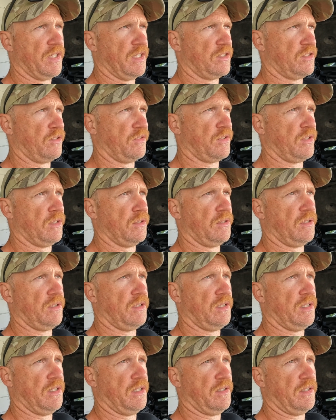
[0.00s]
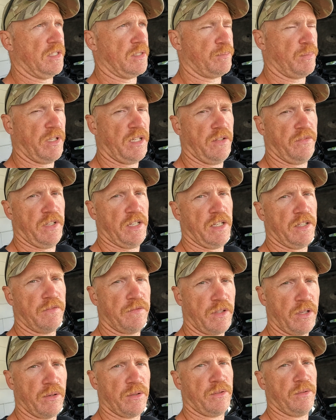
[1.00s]
It's not there's plenty of air
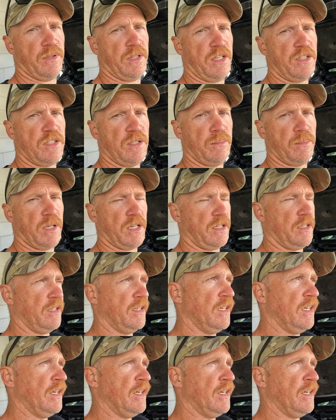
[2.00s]
flowing through the engine bay.